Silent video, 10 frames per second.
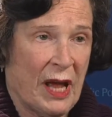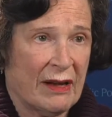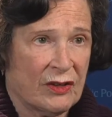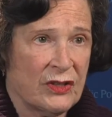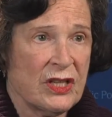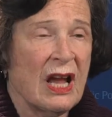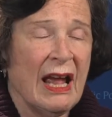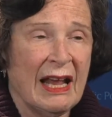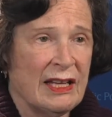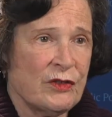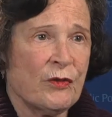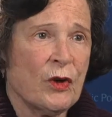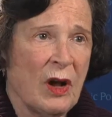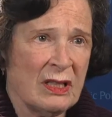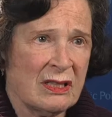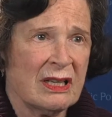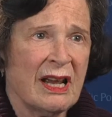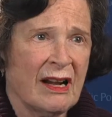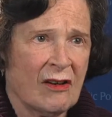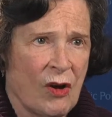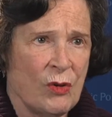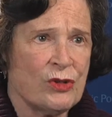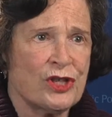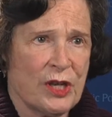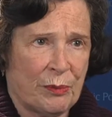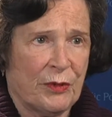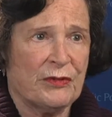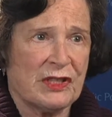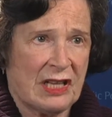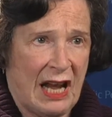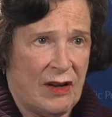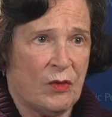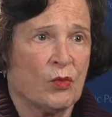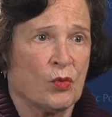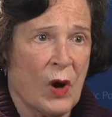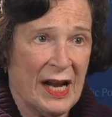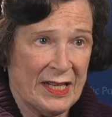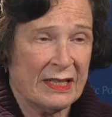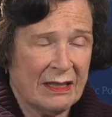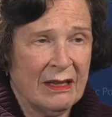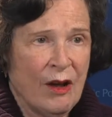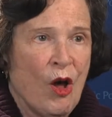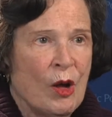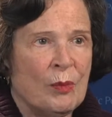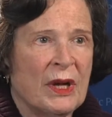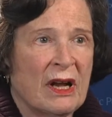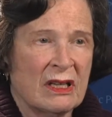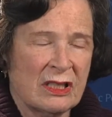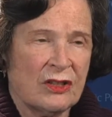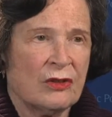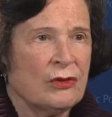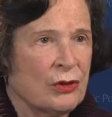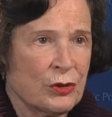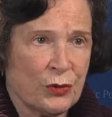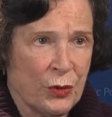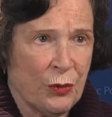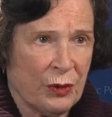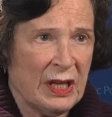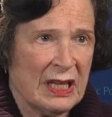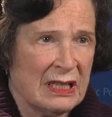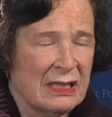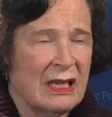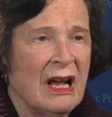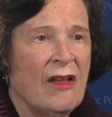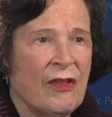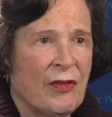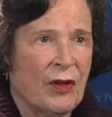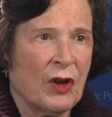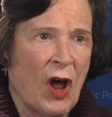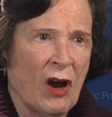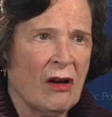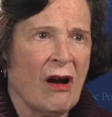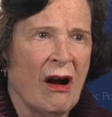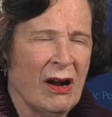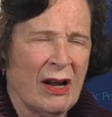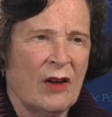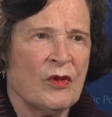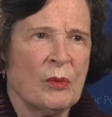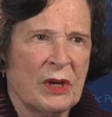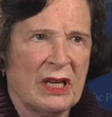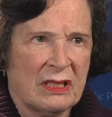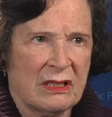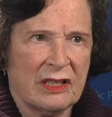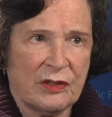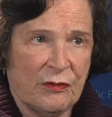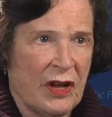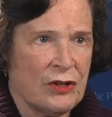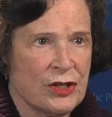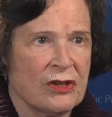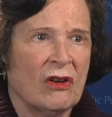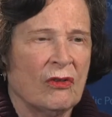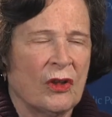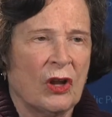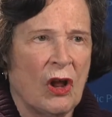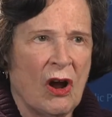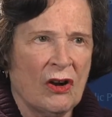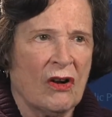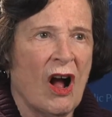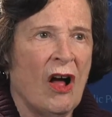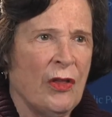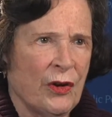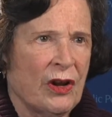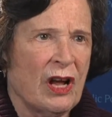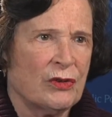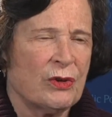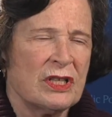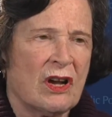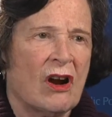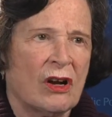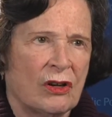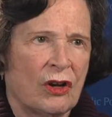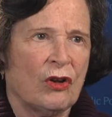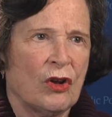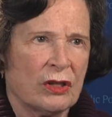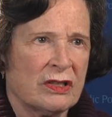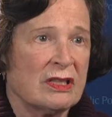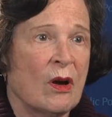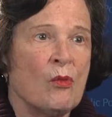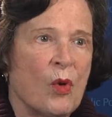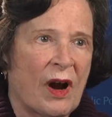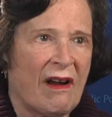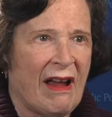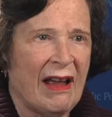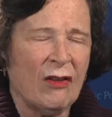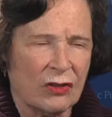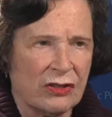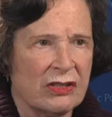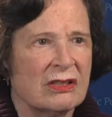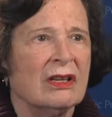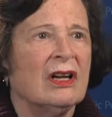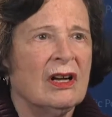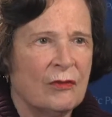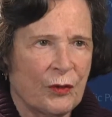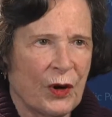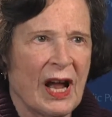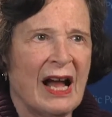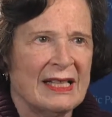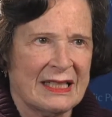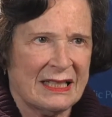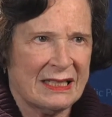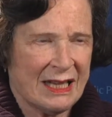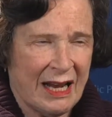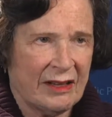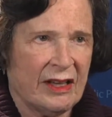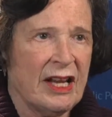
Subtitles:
matters is for us to get our own ship of state righted, because the truth is that the longer our government is dysfunctional, the longer other countries are going to look somewhere else for guidance and